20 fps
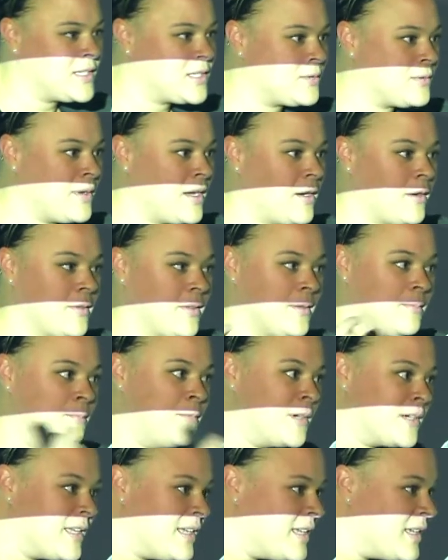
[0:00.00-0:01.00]
throughout the
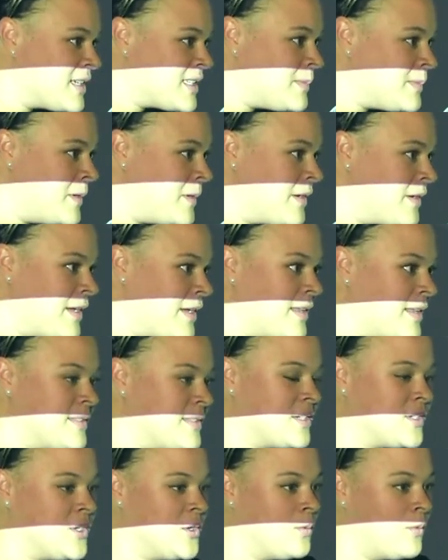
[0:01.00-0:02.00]
booking experience
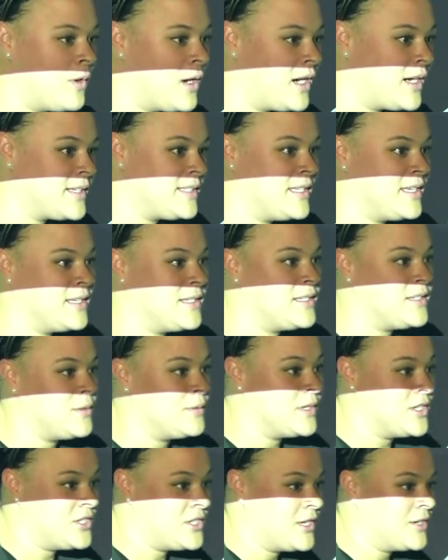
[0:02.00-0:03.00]
as you walked in to
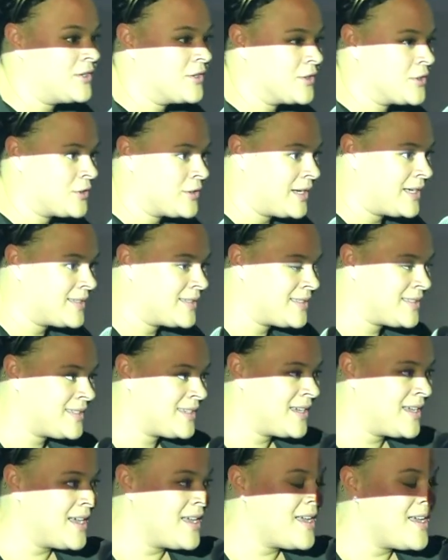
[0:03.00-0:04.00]
engender trust.
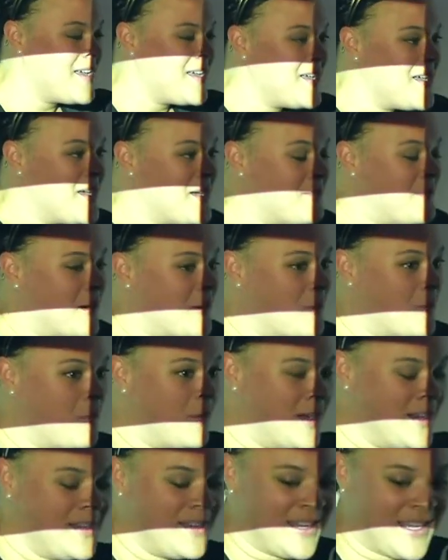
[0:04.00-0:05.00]
But
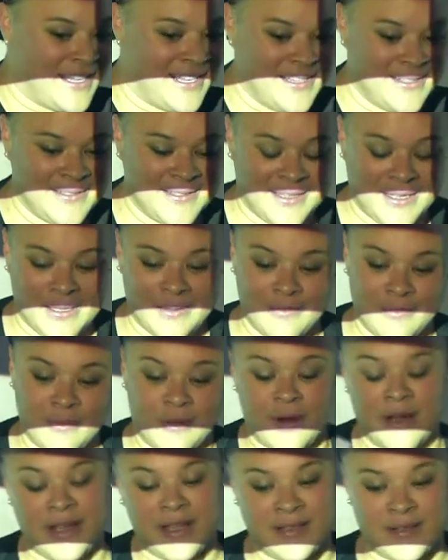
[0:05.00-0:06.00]
one night, um,
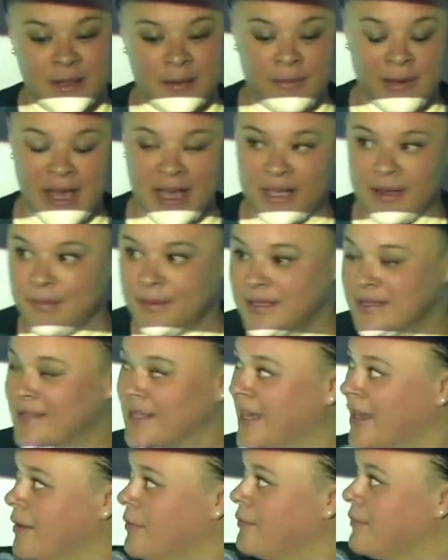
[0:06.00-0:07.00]
or I guess I'll back up and
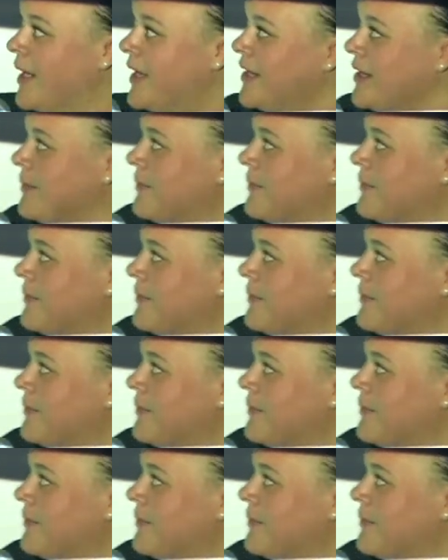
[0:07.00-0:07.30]
say, right at